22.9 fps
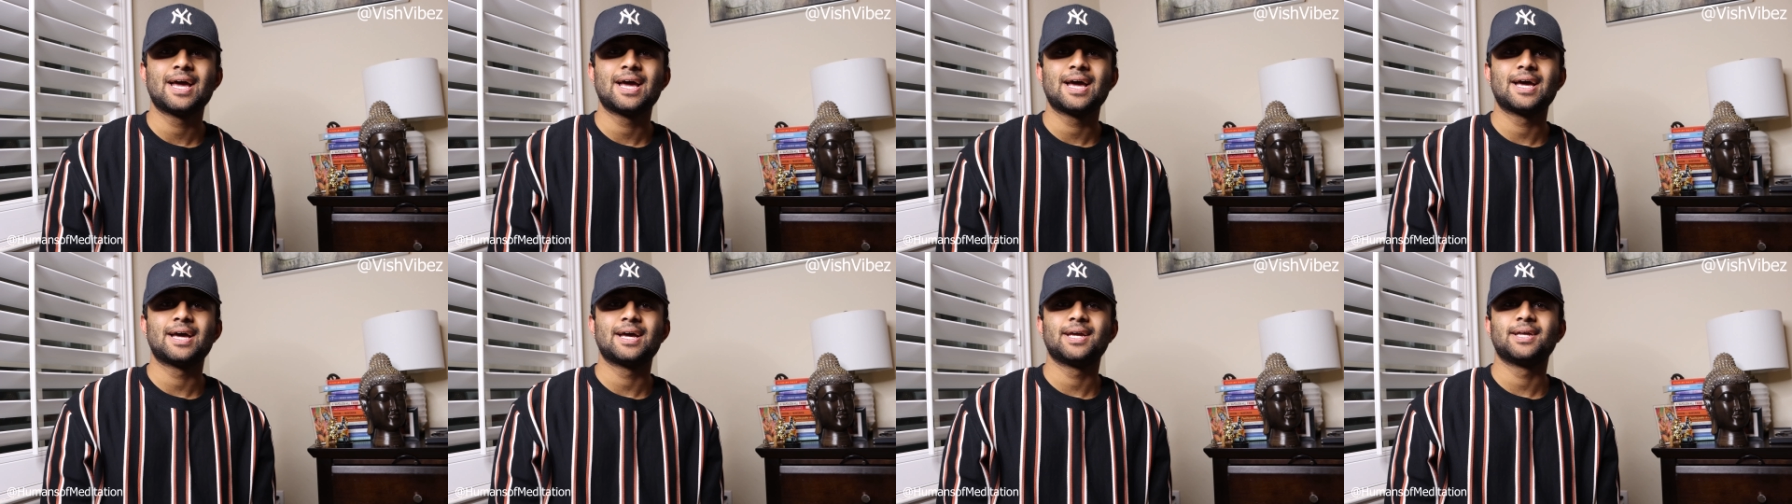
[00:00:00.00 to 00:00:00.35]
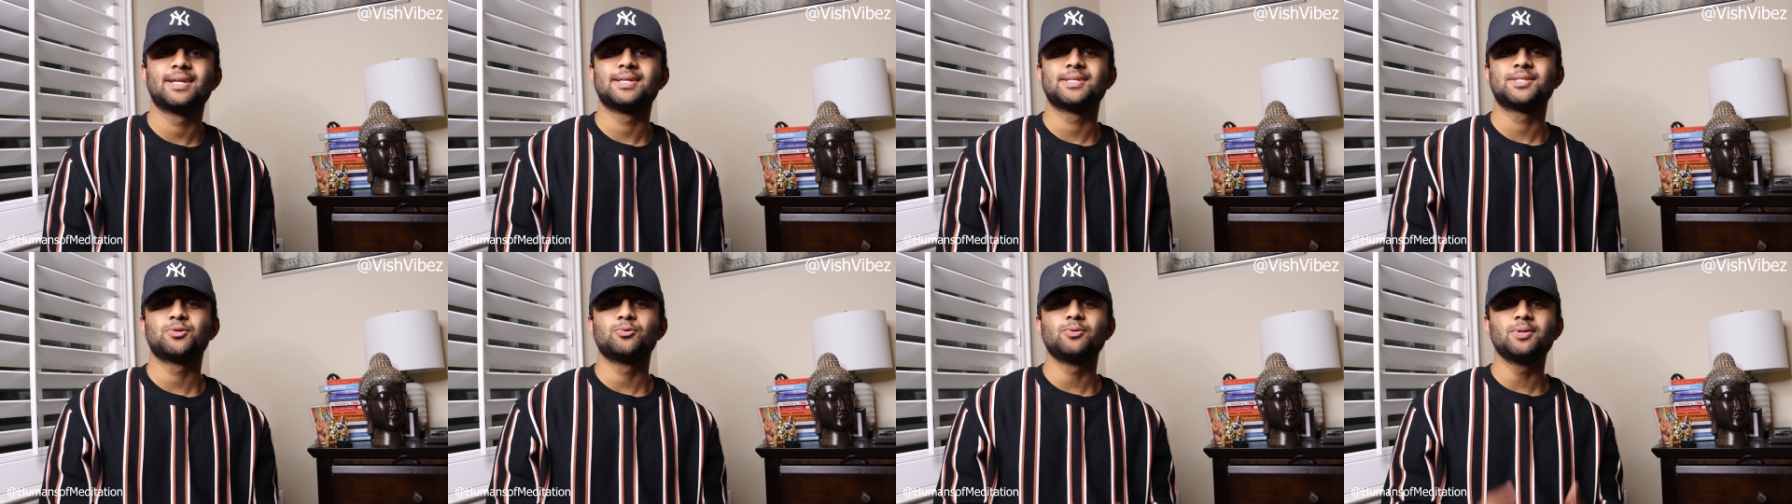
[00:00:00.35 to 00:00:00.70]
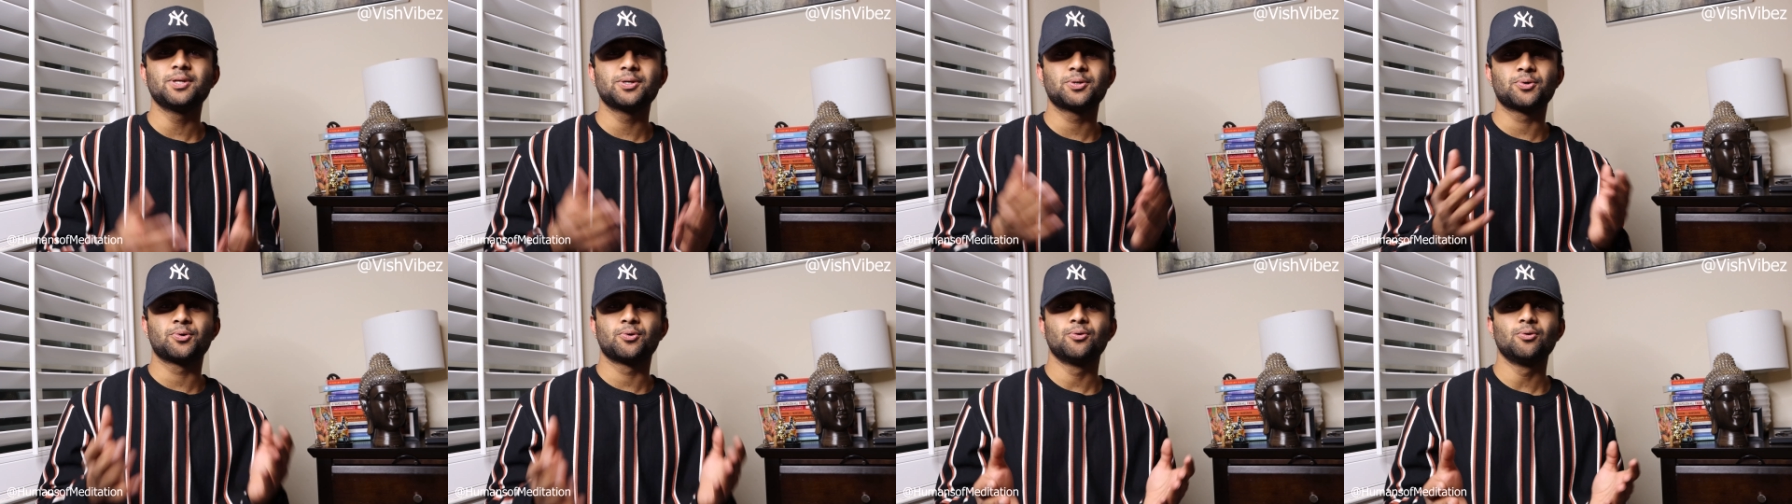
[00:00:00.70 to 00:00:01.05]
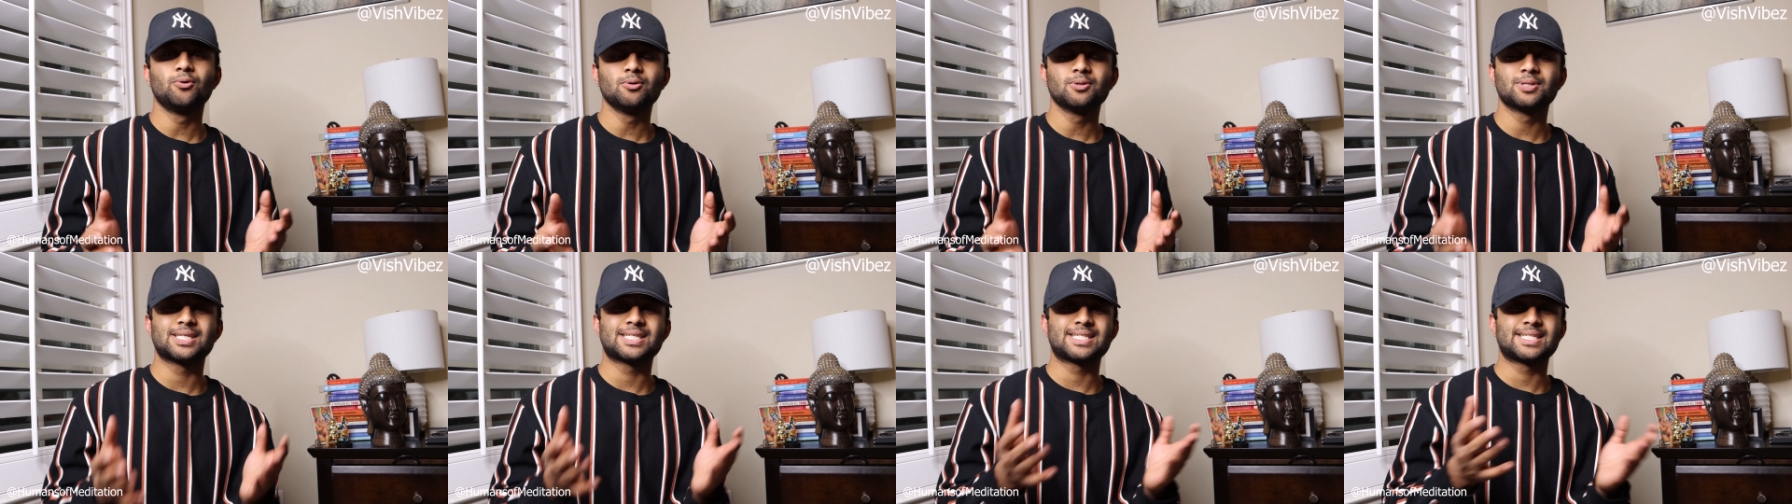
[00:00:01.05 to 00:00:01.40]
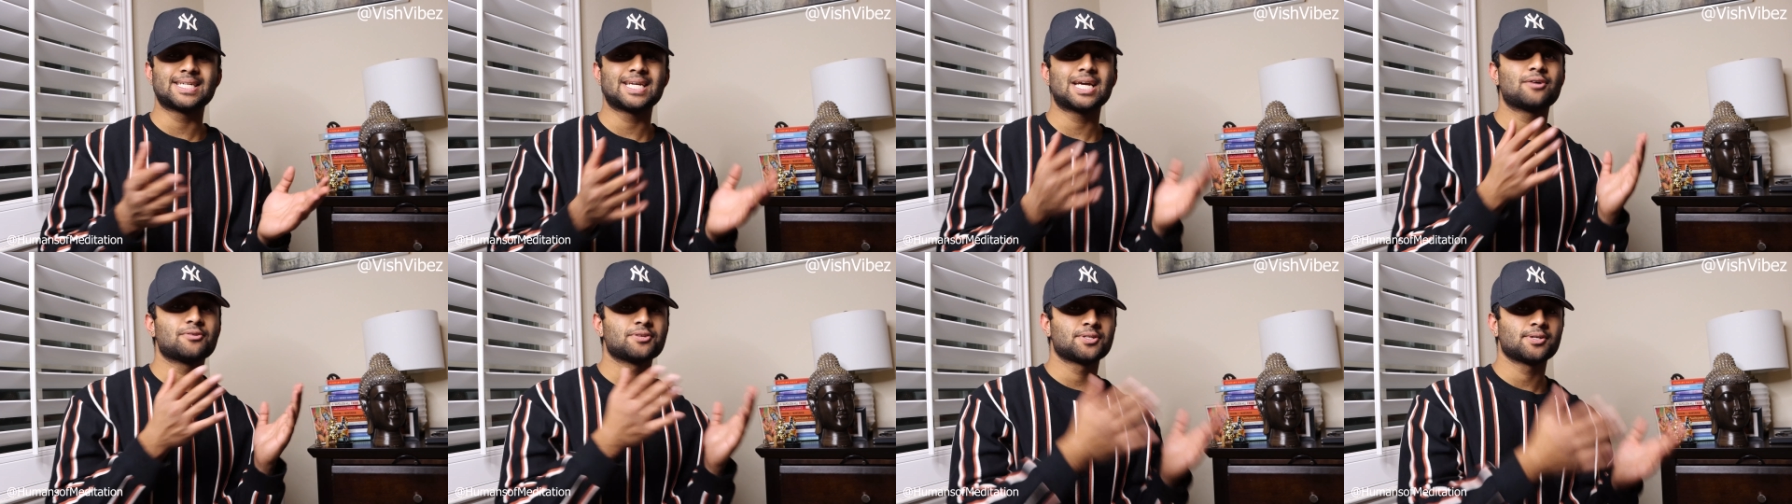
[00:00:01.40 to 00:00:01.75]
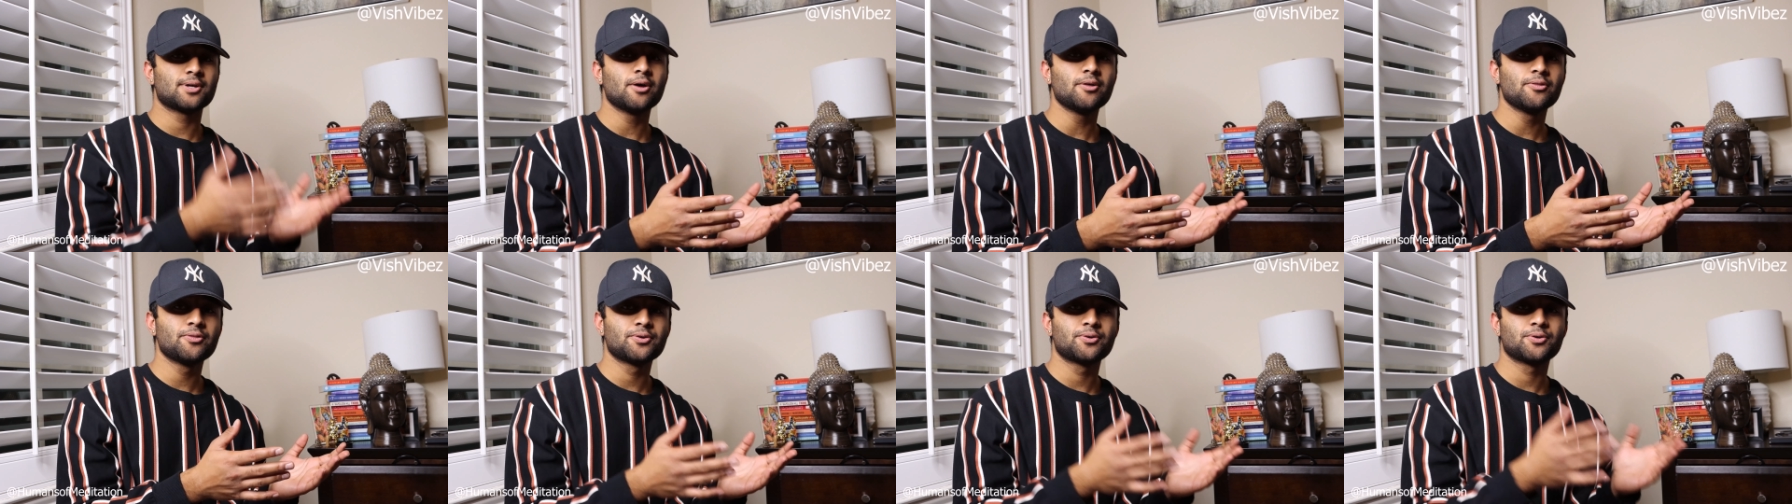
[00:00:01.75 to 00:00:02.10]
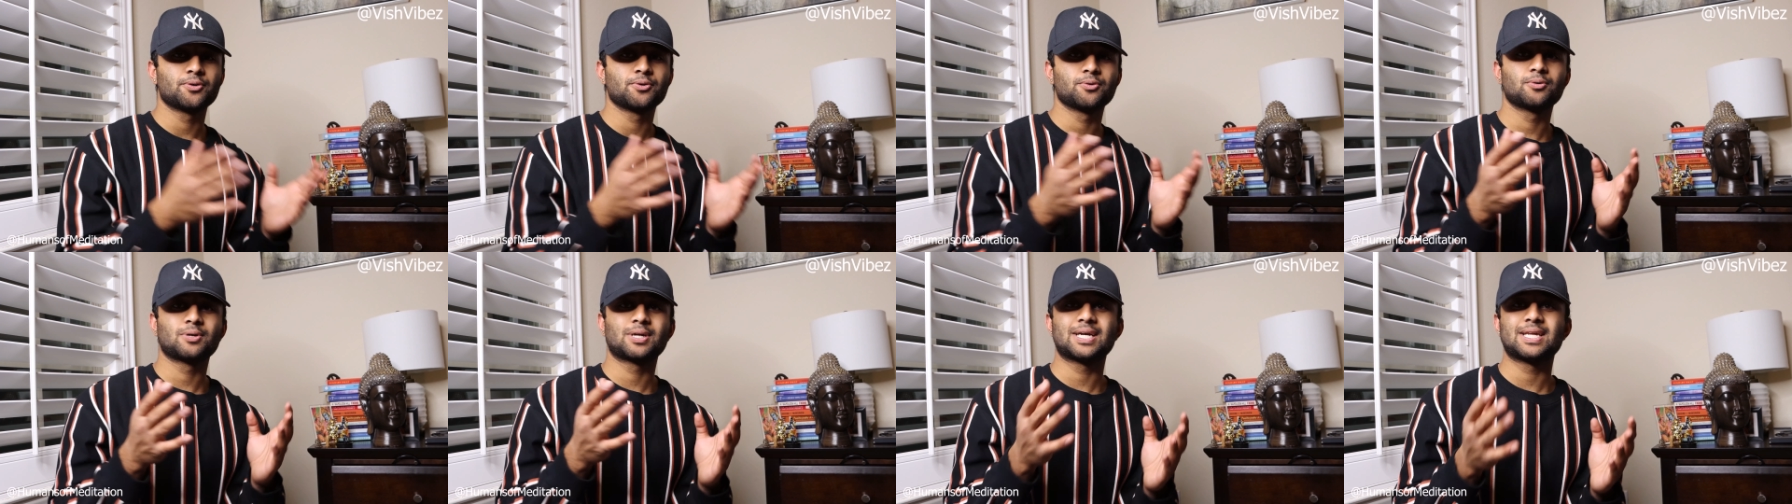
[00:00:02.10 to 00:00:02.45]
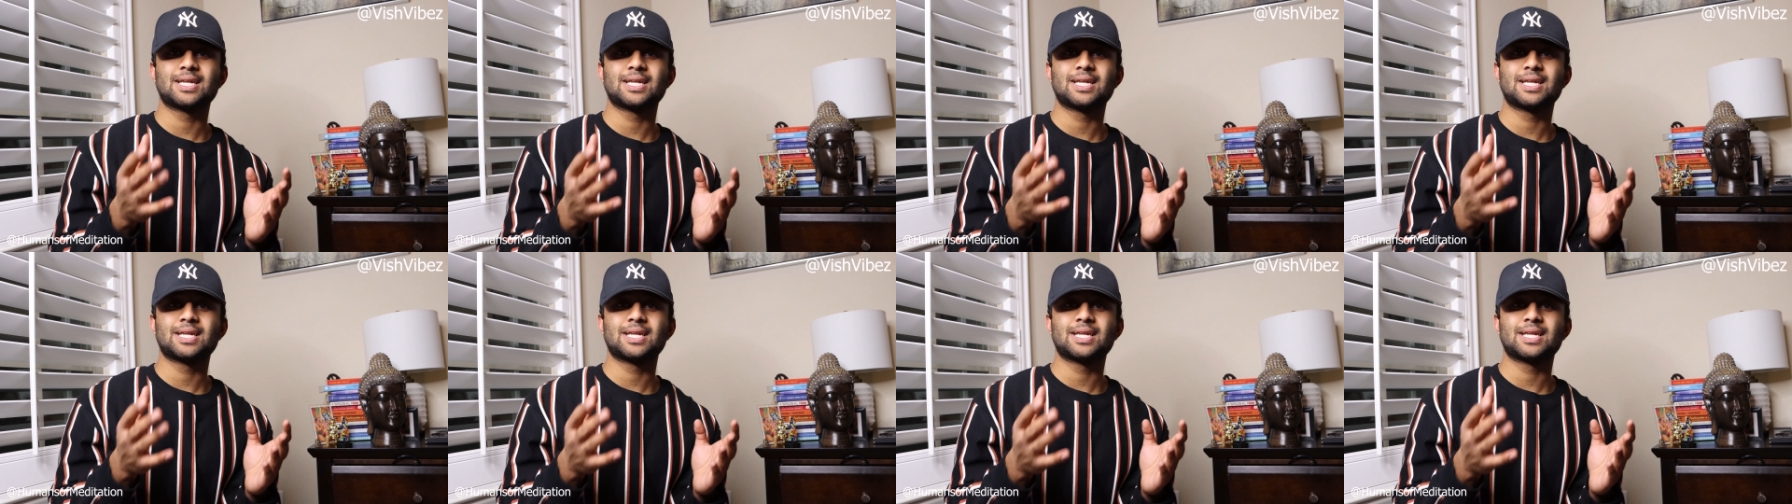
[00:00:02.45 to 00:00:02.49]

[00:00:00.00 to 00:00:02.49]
and it's really cool to see how Sadhguru